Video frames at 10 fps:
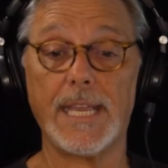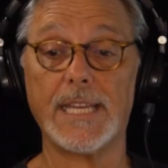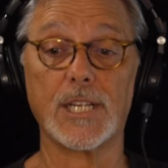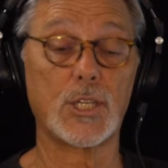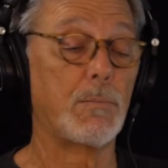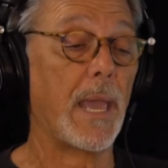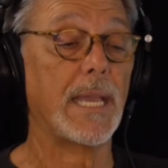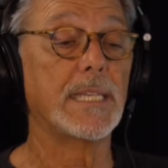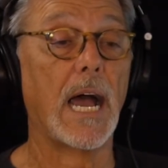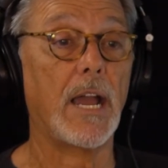in a
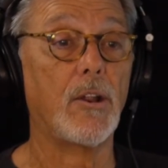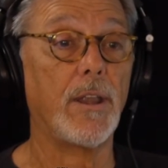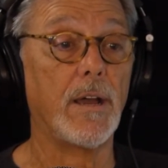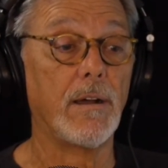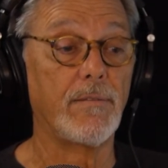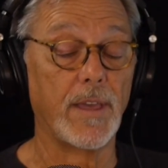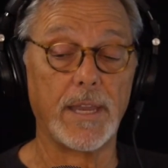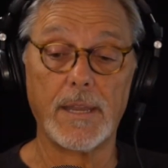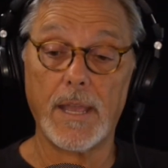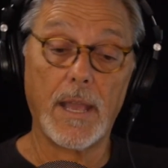space high enough
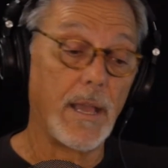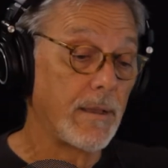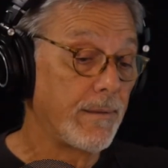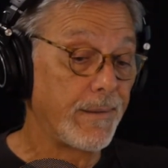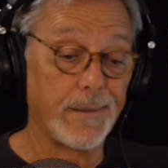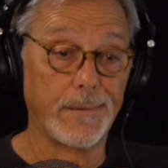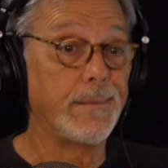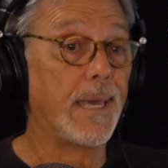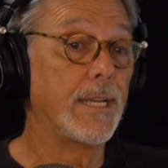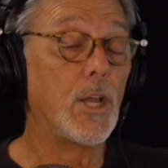that
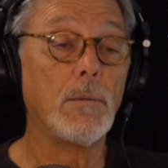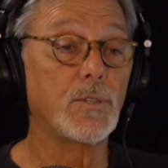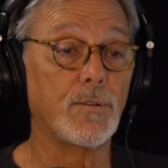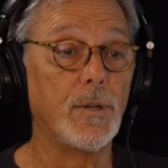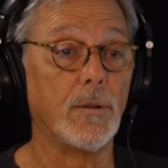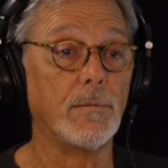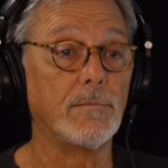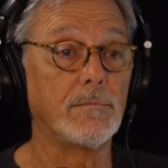it comes through.